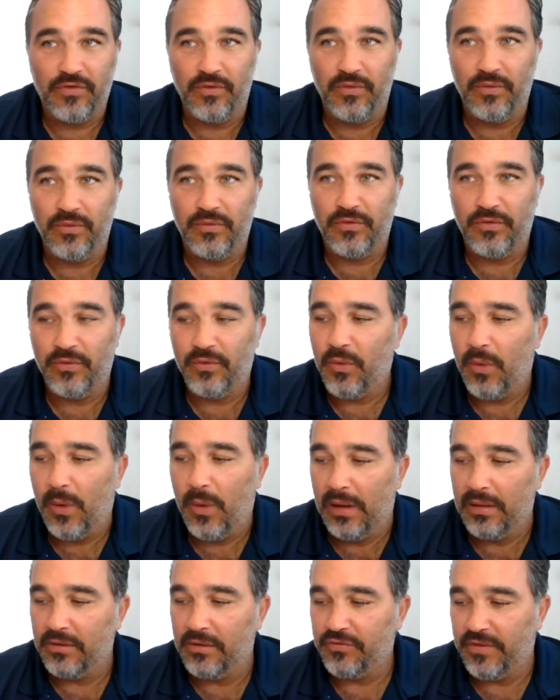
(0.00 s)
to
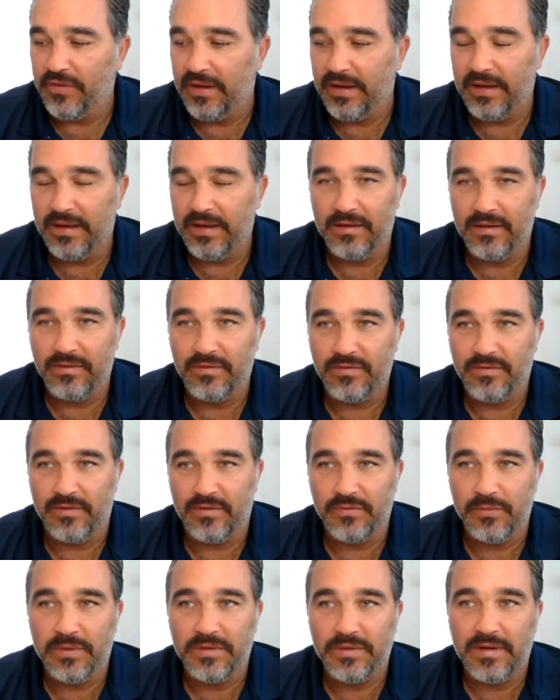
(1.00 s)
qualify as
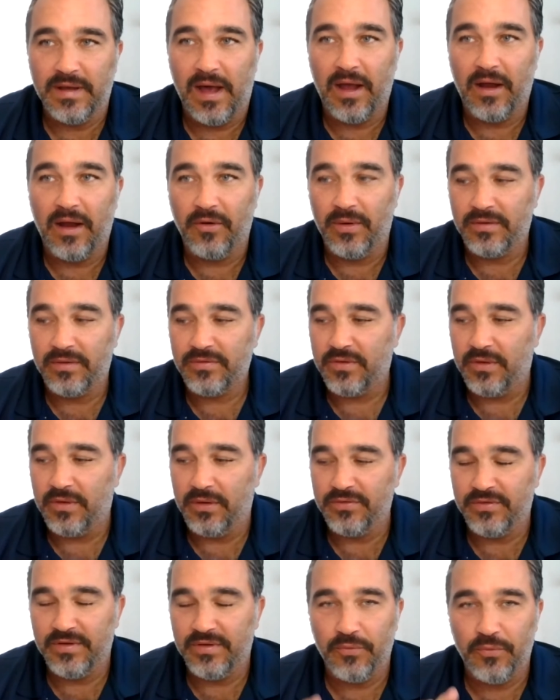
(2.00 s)
what the IRS
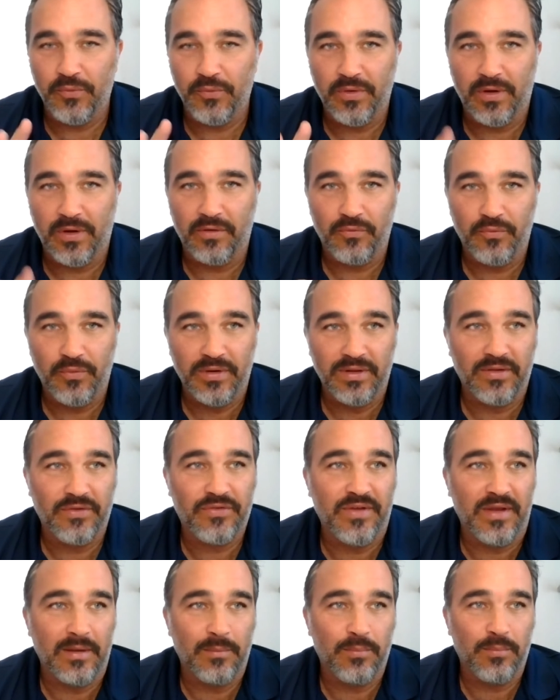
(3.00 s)
calls a real
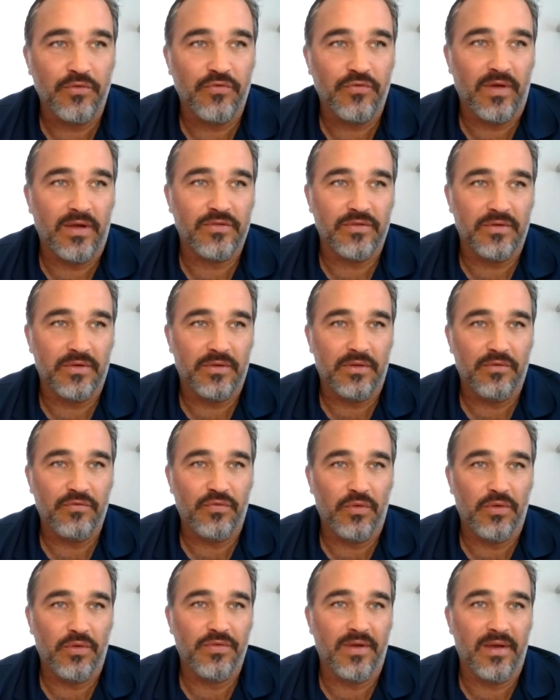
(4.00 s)
estate professional, a
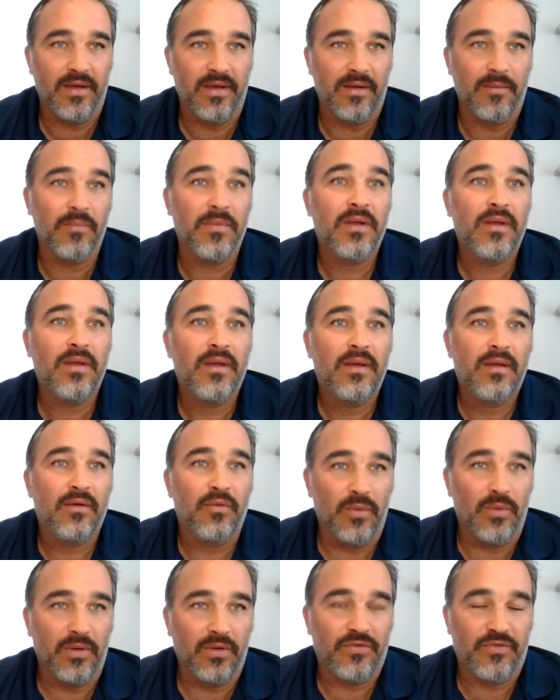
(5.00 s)
full-time
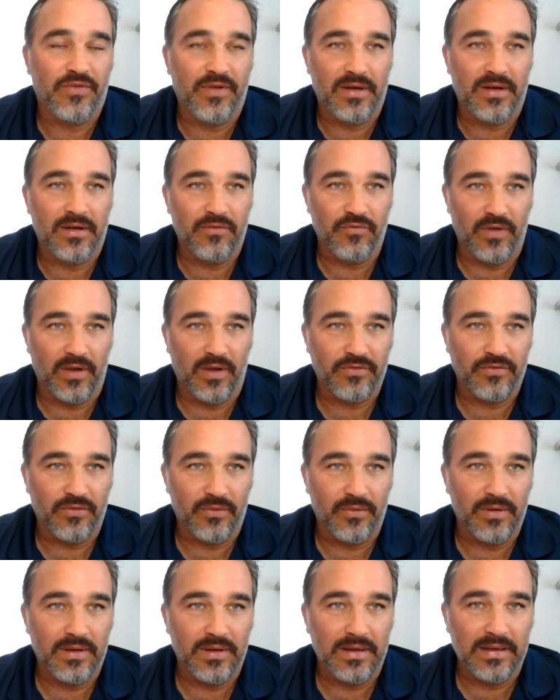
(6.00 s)
real estate
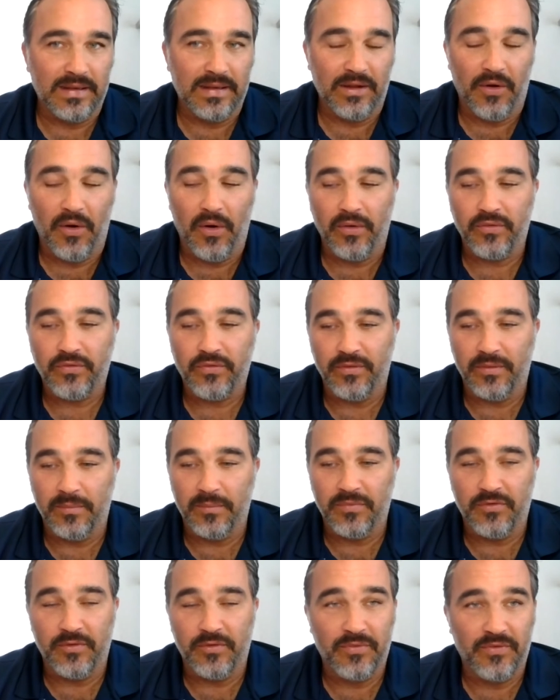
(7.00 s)
investor. And there are some
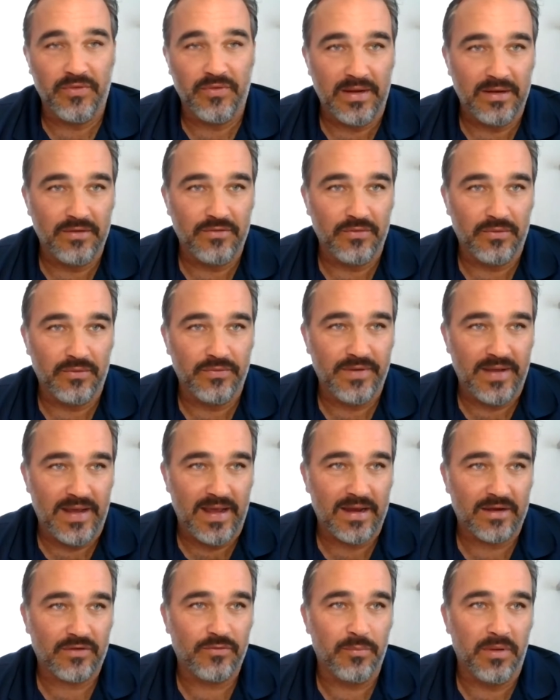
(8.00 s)
substantial
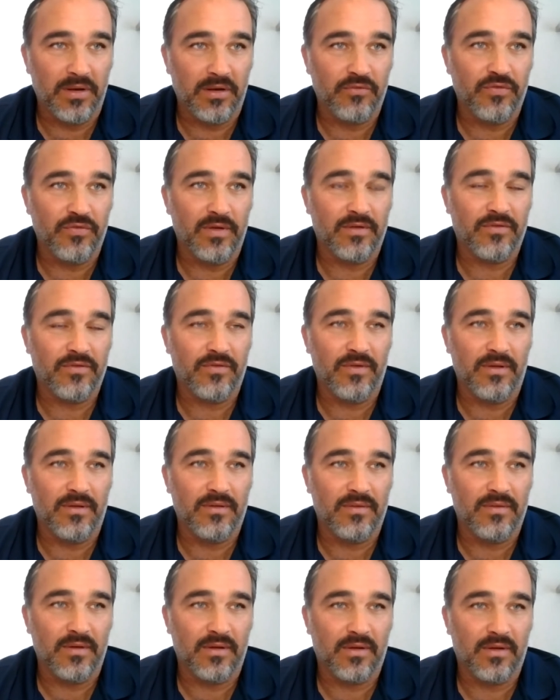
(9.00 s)
tax benefits
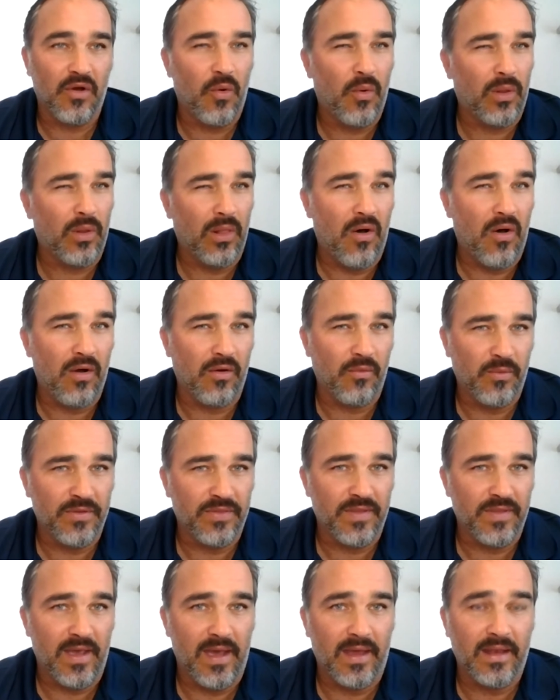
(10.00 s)
that go along with
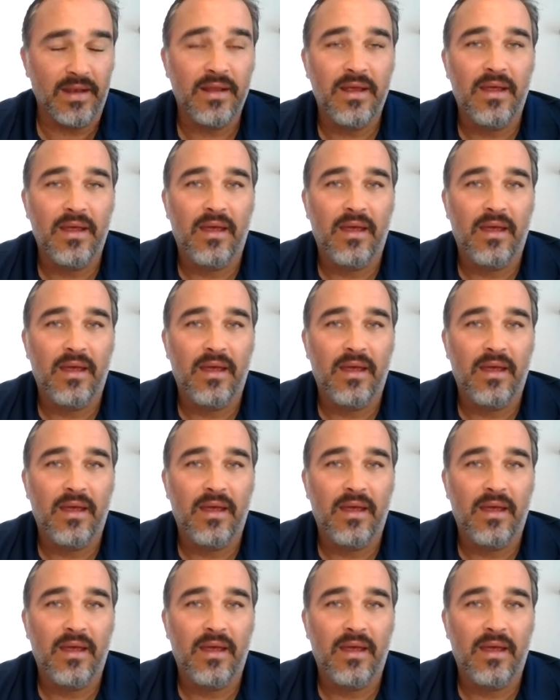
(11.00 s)
that.